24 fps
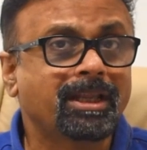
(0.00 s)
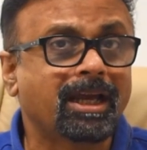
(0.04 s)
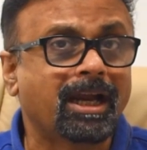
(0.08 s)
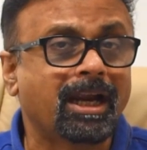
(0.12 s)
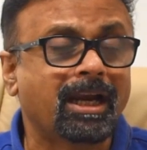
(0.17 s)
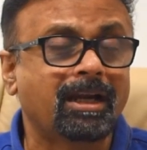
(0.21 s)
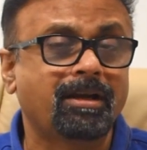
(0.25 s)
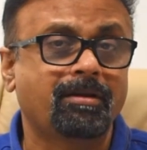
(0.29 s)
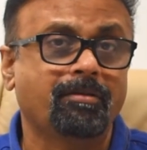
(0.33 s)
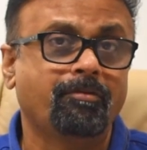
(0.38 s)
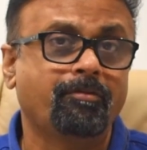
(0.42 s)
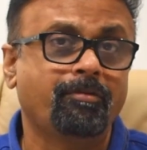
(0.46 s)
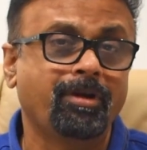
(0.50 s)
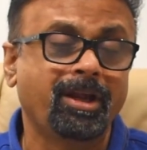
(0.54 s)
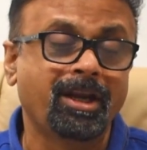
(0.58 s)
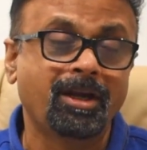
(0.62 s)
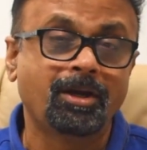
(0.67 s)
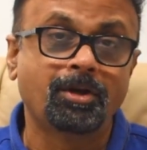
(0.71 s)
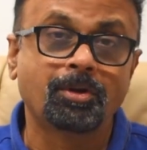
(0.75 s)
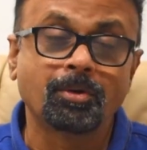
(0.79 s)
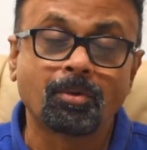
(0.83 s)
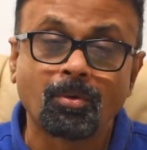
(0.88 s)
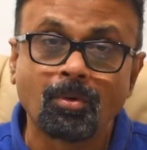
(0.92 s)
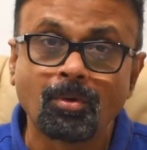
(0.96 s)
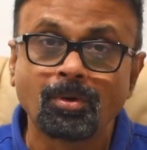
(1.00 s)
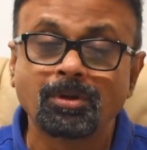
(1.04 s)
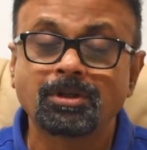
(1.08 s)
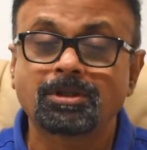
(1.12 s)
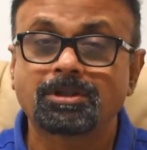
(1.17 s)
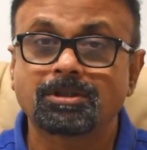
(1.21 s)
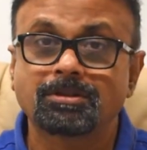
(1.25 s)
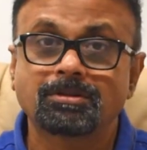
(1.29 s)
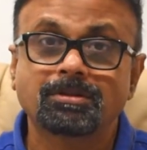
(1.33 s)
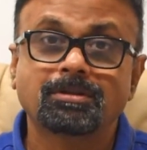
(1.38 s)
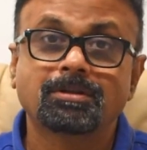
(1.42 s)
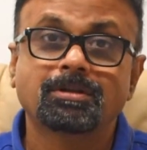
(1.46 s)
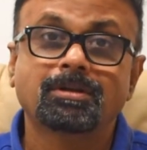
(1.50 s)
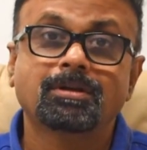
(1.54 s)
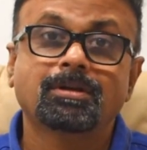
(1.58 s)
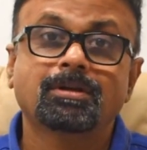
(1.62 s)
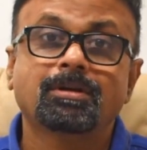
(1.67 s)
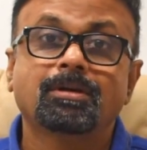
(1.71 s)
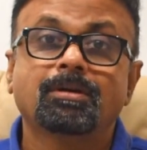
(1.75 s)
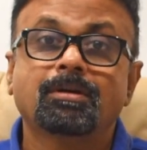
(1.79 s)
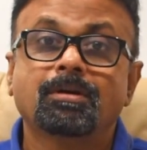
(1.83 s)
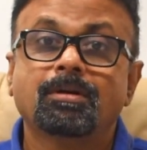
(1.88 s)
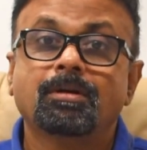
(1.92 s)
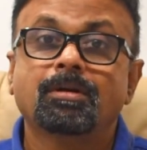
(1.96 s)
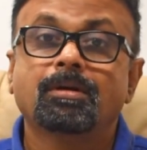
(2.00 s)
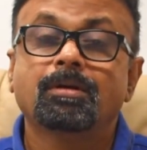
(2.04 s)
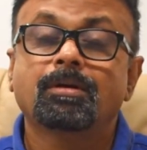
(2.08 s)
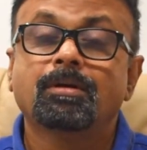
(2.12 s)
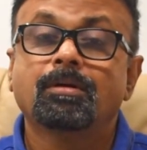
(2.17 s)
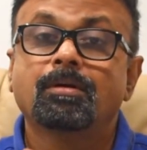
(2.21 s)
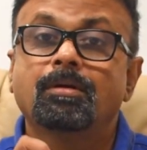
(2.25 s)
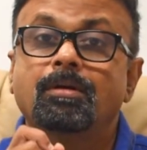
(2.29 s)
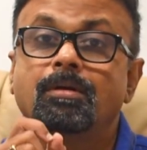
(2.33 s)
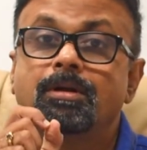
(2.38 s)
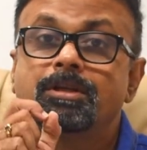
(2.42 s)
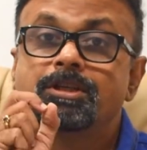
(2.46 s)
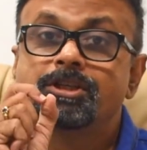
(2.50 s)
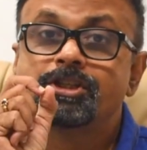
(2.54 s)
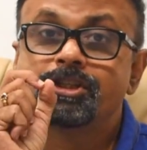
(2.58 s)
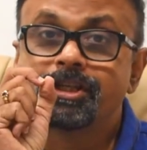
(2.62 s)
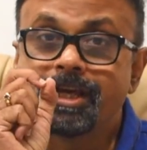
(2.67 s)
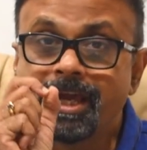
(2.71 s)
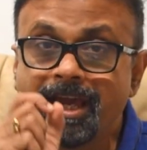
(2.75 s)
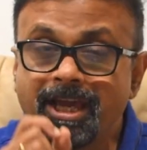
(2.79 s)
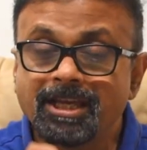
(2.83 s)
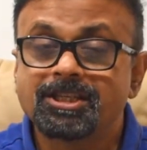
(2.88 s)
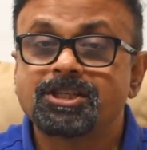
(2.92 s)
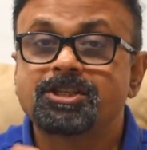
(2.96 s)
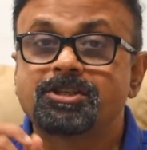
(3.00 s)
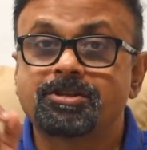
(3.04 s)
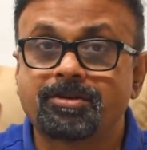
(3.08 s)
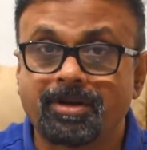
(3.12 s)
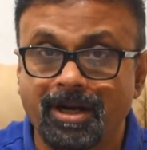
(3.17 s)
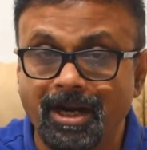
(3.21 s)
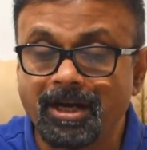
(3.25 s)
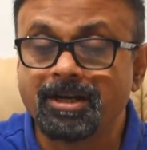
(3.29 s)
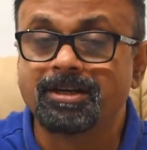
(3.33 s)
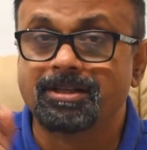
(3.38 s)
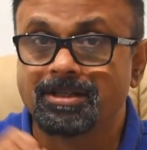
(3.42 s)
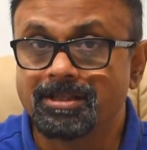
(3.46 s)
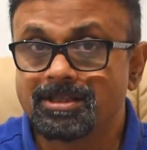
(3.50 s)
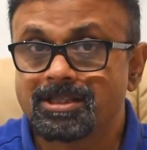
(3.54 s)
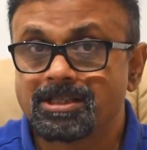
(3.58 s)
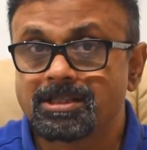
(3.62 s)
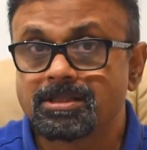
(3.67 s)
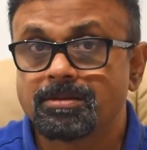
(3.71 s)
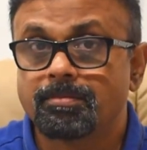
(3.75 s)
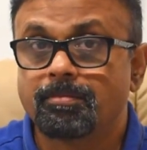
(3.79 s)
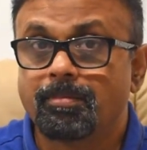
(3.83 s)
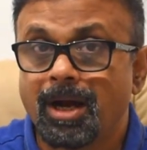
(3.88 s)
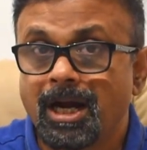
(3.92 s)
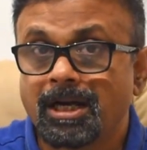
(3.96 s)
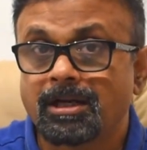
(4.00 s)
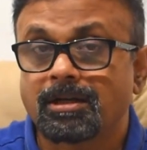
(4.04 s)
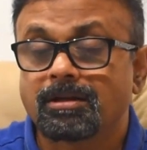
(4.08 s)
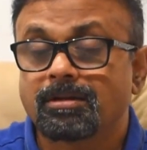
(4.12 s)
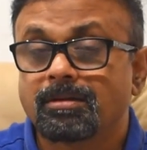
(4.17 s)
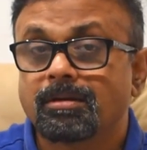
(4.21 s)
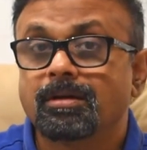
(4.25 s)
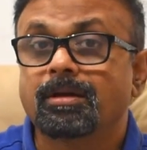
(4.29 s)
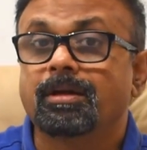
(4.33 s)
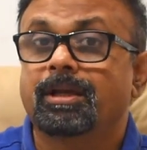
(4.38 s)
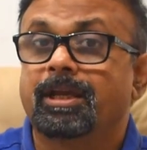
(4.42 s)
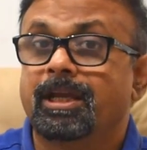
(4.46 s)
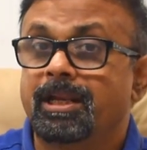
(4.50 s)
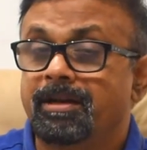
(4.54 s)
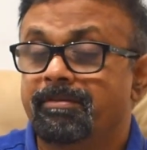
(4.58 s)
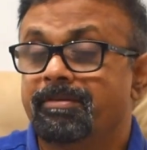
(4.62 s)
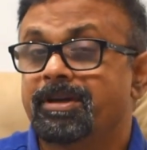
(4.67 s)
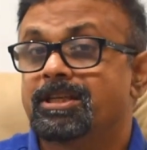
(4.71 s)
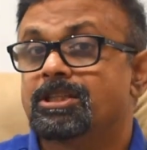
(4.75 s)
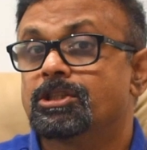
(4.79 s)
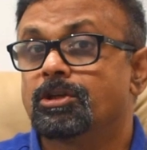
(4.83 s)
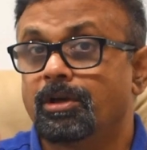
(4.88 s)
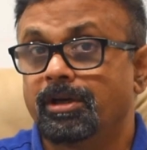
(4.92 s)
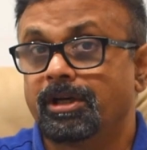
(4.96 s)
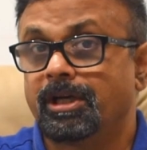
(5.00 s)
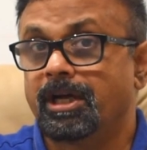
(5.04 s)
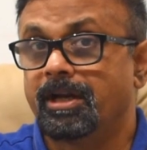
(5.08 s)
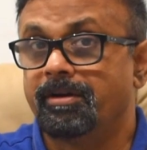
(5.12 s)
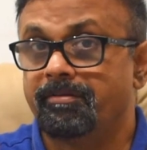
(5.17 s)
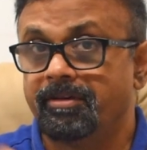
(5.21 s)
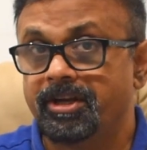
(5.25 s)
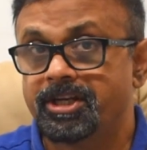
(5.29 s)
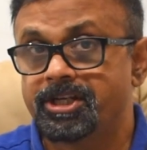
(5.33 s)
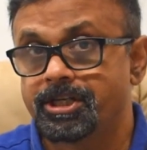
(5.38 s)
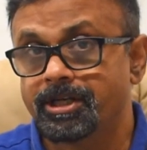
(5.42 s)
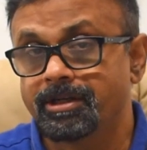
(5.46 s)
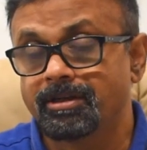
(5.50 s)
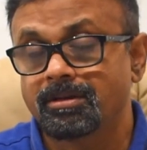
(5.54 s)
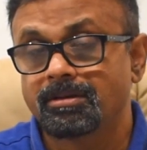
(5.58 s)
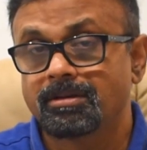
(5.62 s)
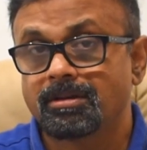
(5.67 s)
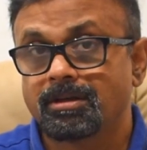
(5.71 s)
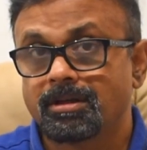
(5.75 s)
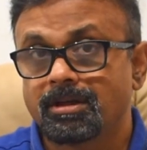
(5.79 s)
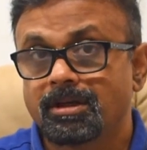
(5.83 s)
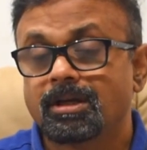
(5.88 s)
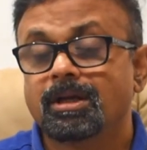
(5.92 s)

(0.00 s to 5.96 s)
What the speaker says: that we don't chase trends but invest on conviction.